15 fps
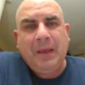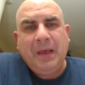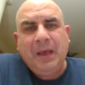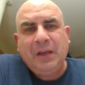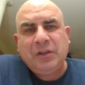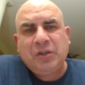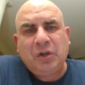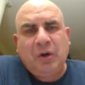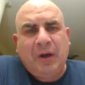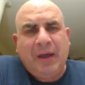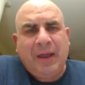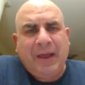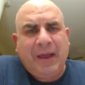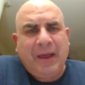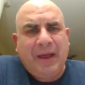so I
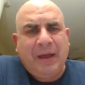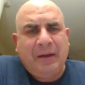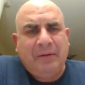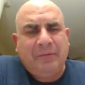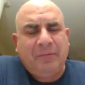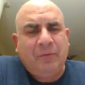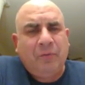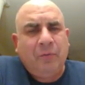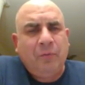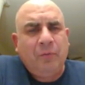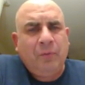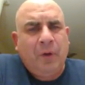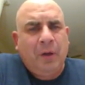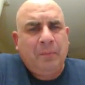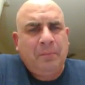have
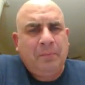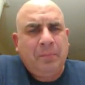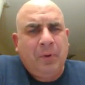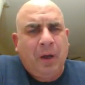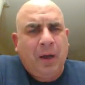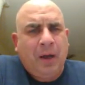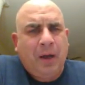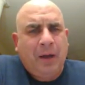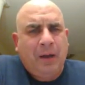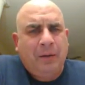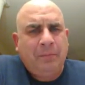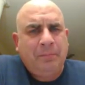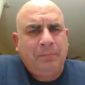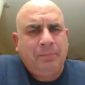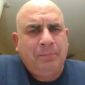
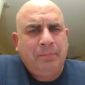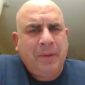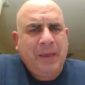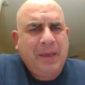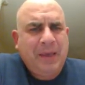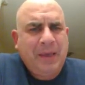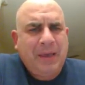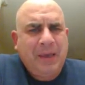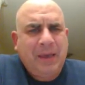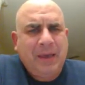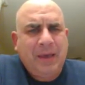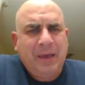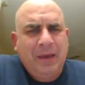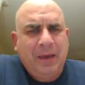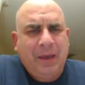a
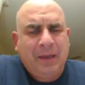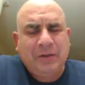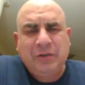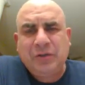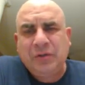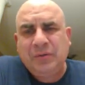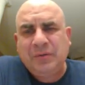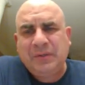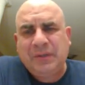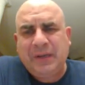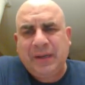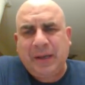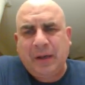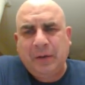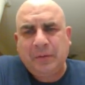Be and two
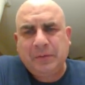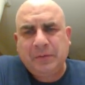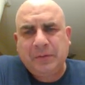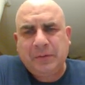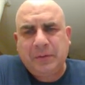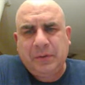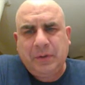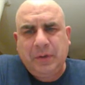Cls.